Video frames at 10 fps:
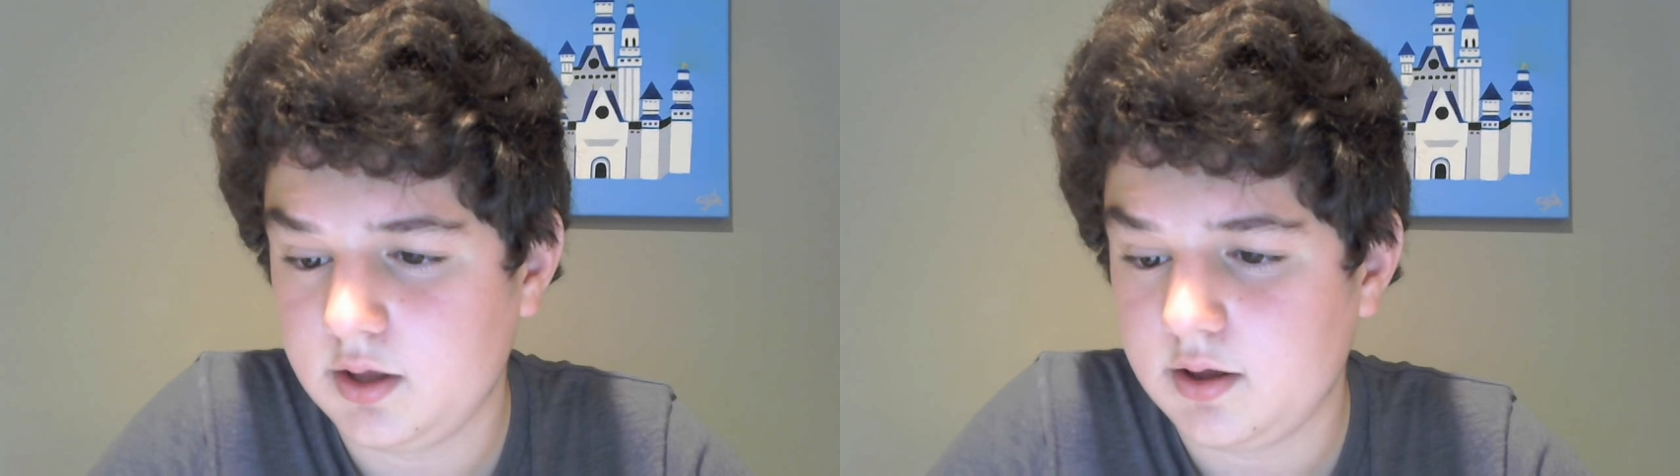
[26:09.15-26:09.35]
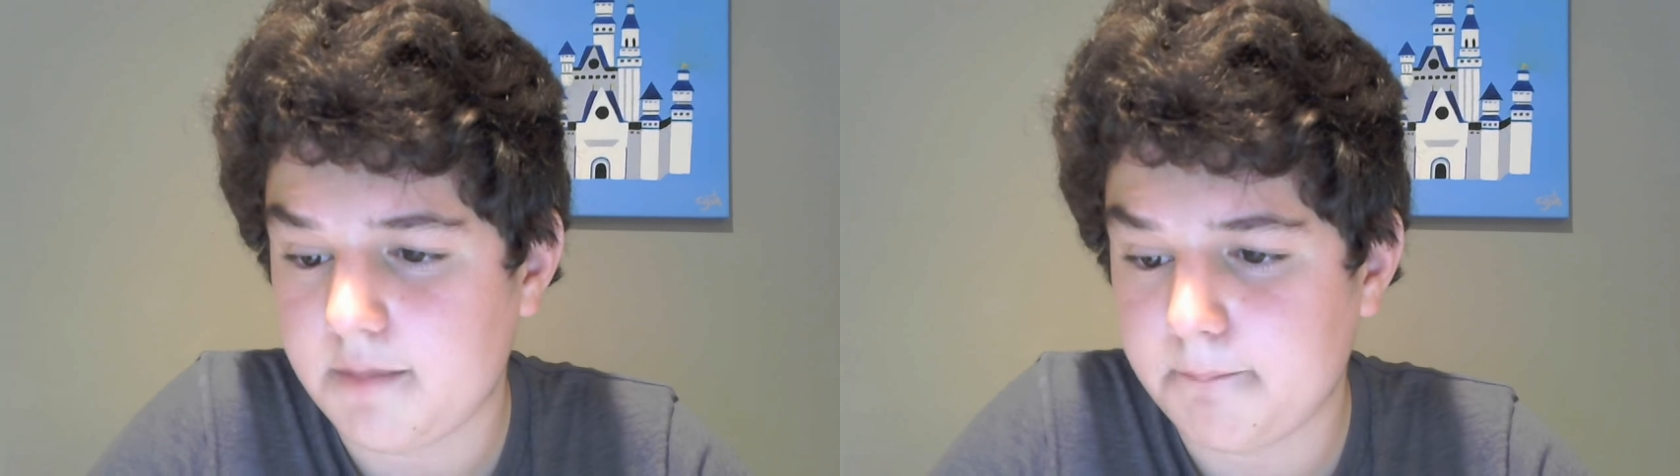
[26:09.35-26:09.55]

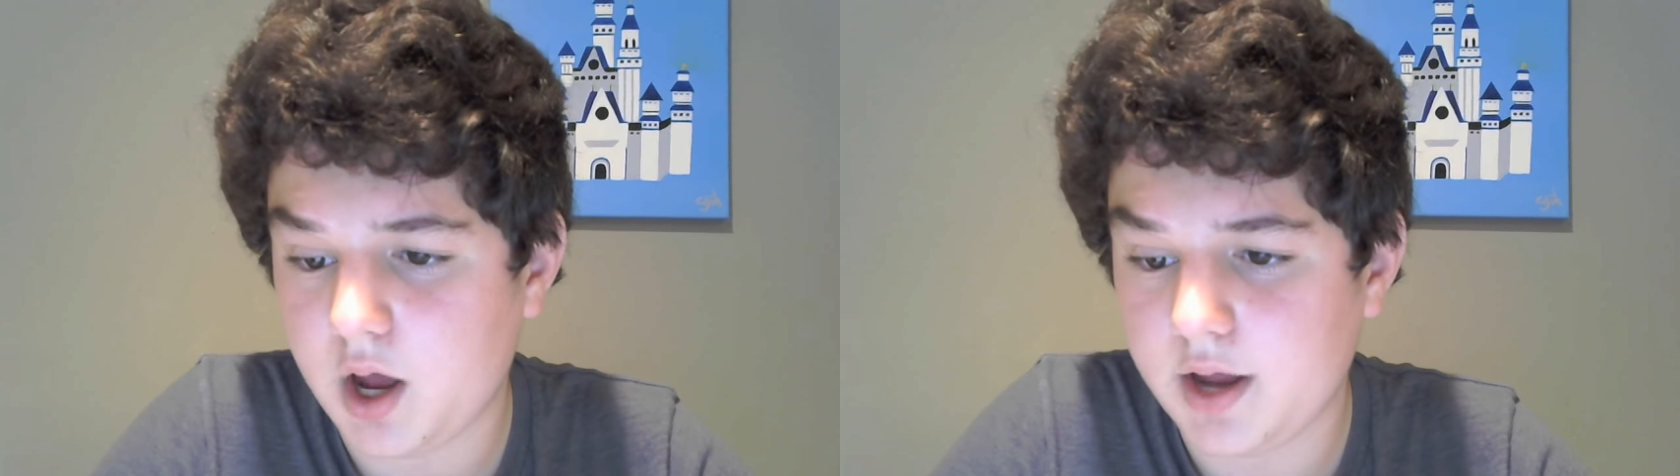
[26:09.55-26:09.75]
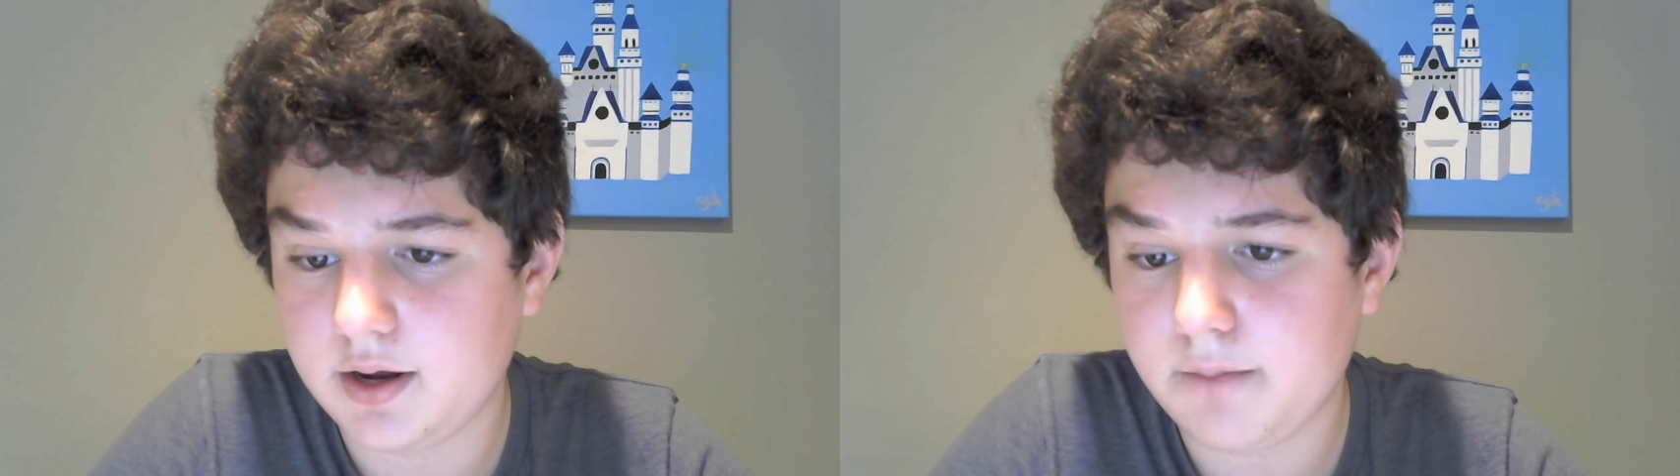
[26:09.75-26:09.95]

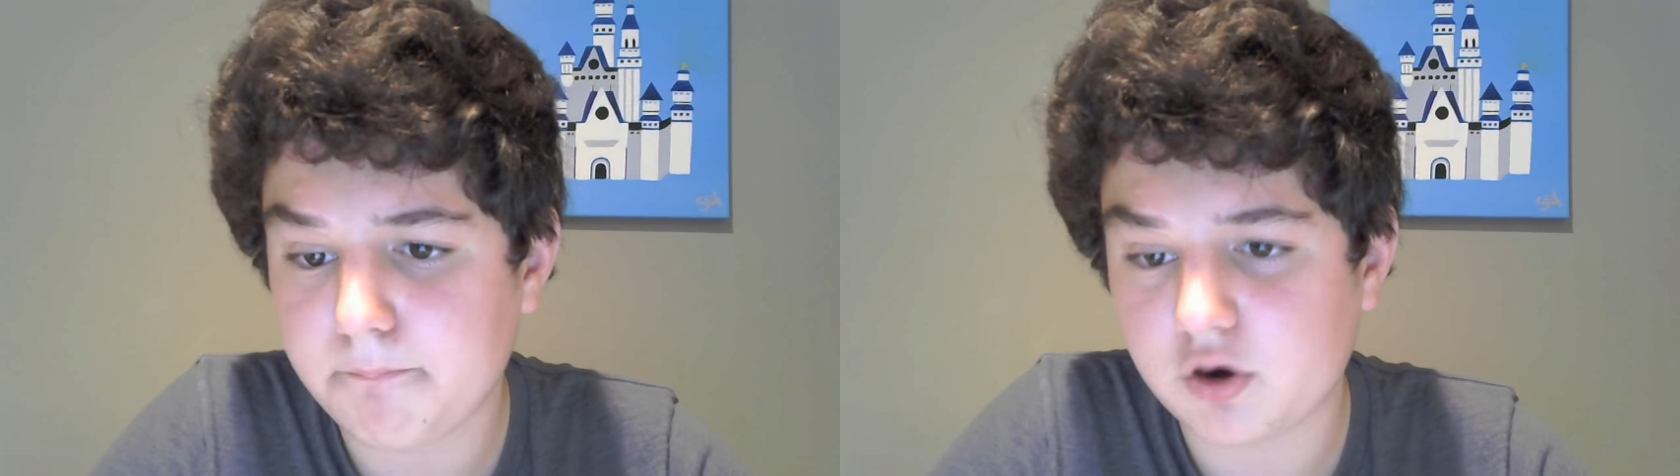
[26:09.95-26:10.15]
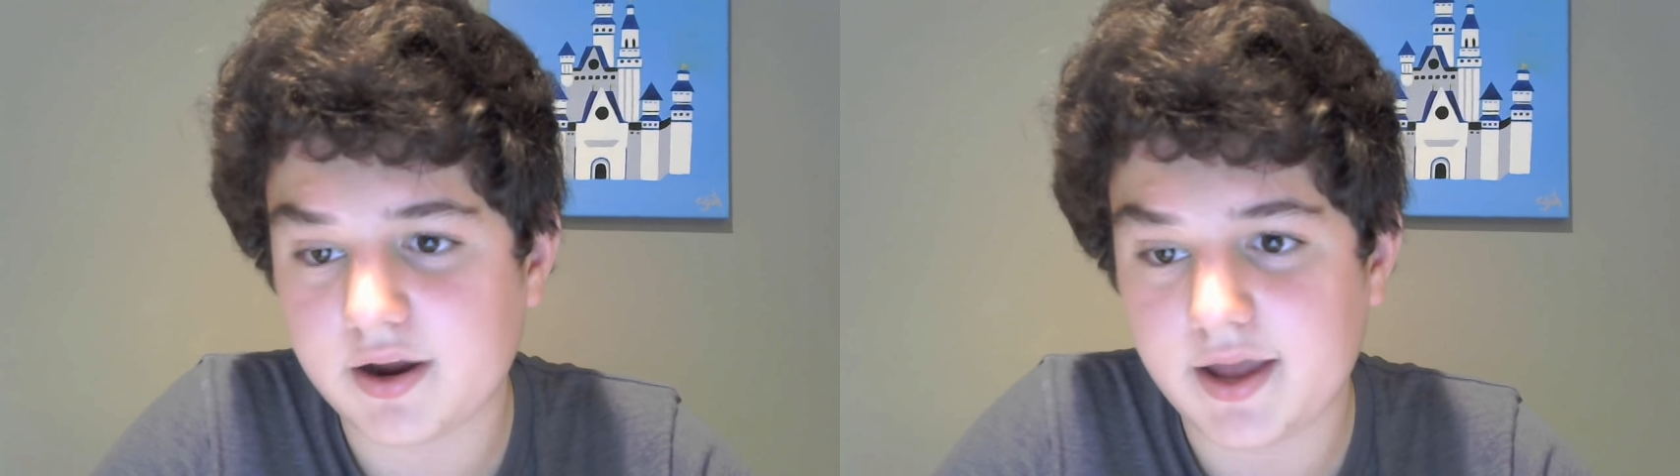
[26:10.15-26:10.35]
My
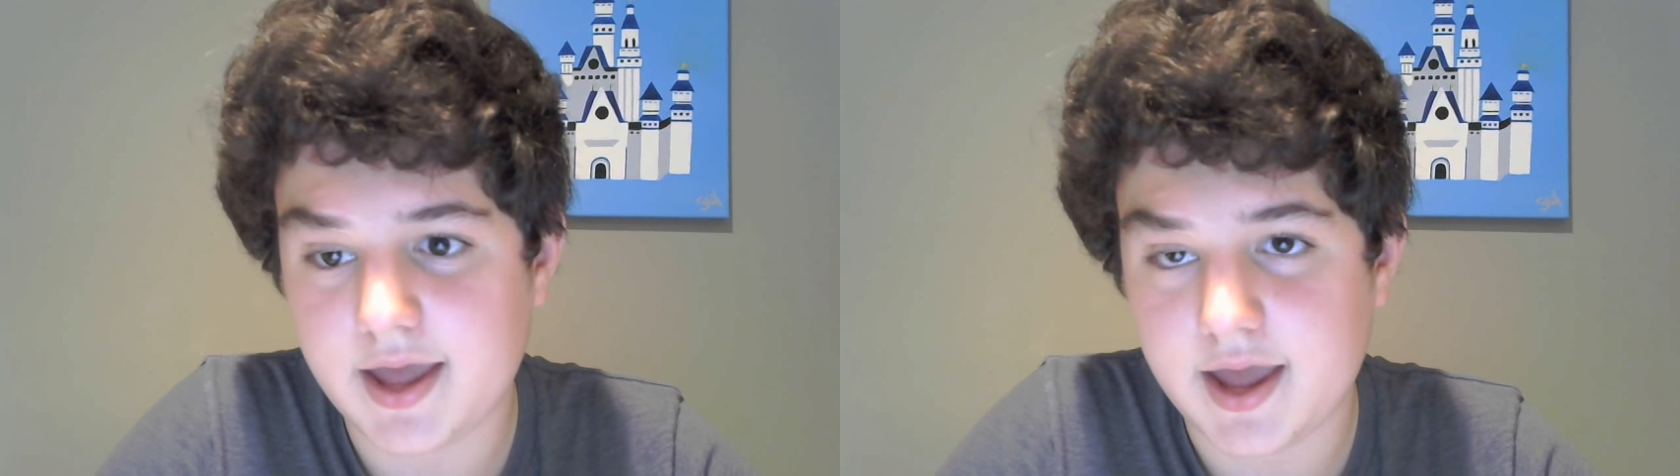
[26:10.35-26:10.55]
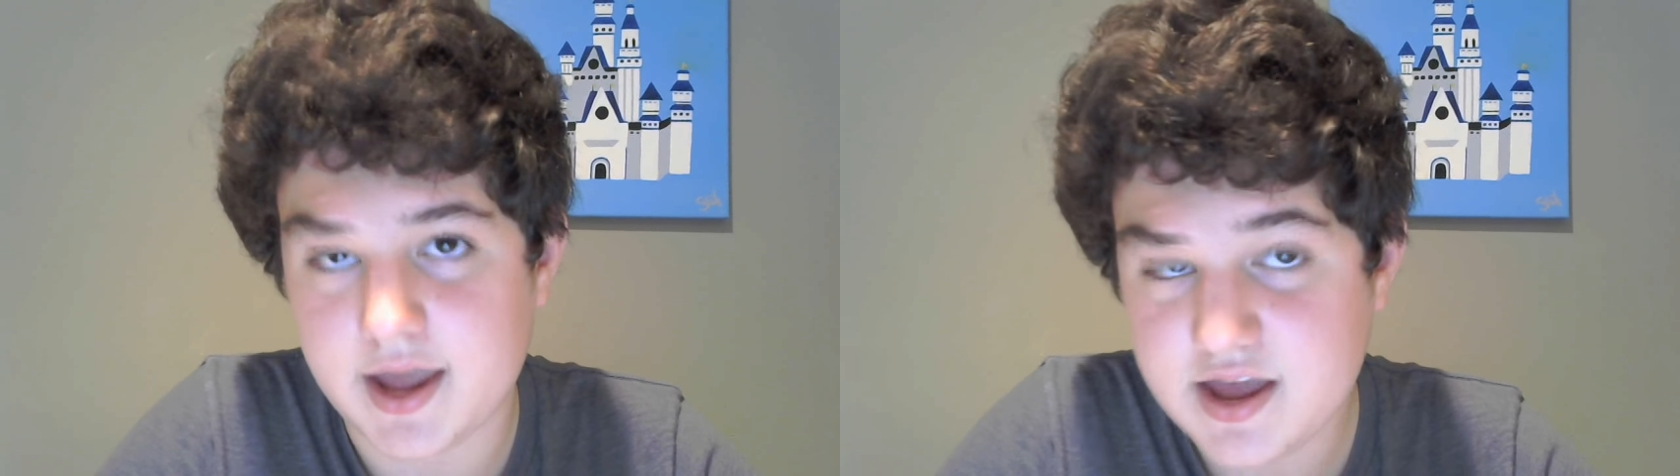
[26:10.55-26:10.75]
number
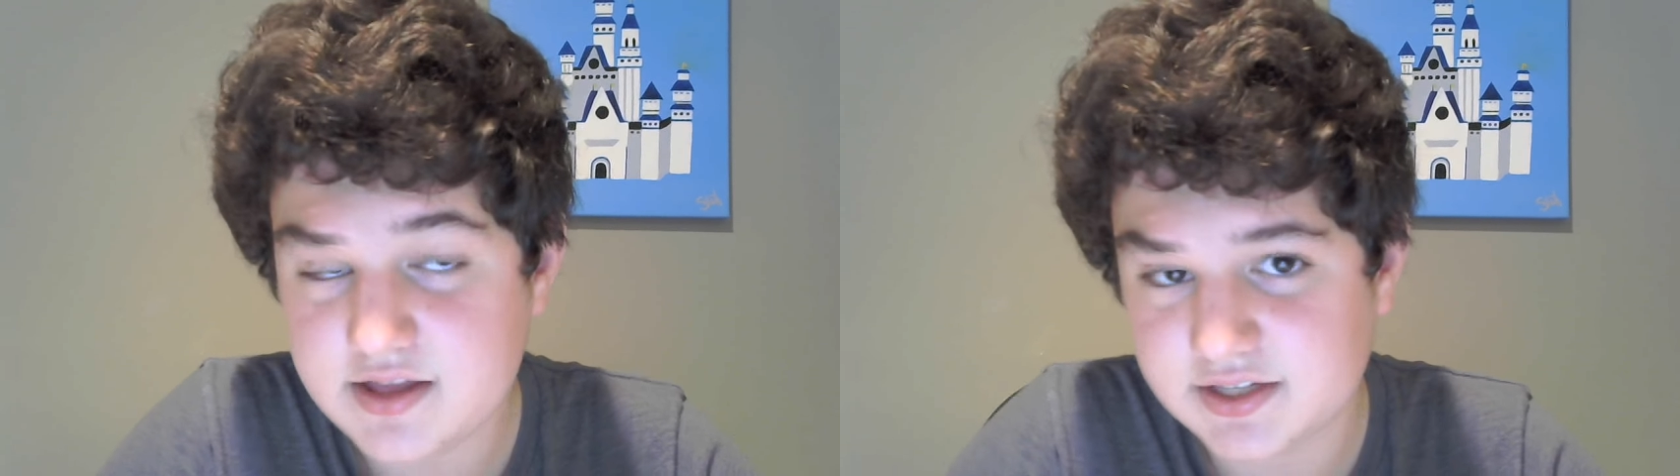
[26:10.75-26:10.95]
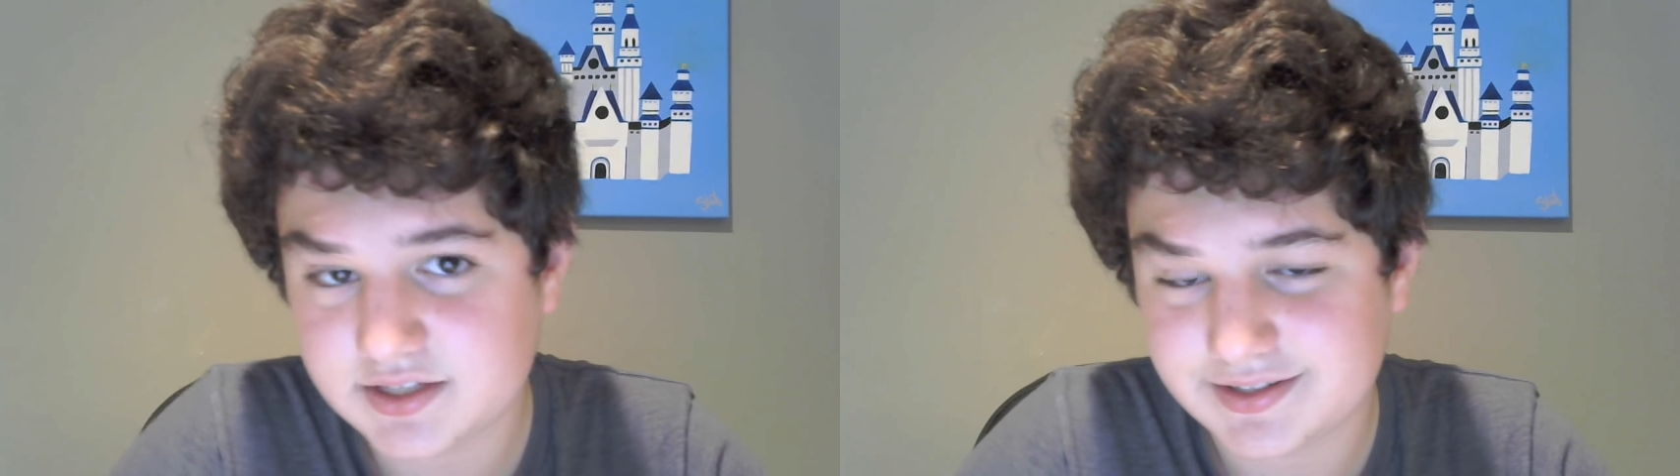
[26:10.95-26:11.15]

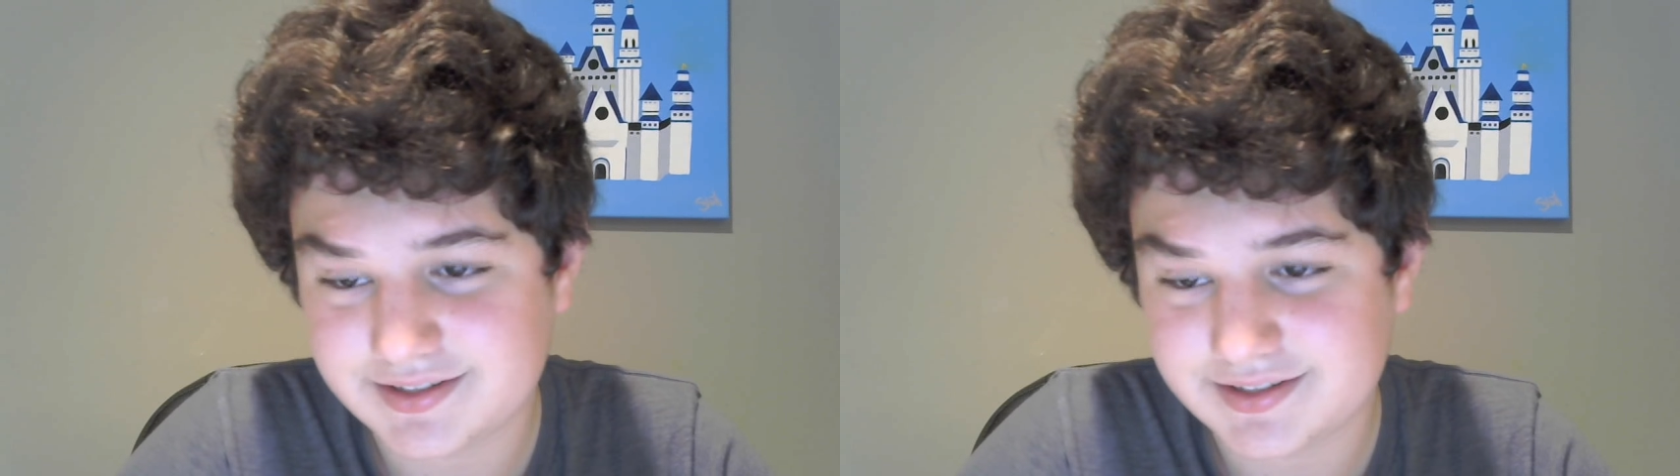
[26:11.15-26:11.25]
8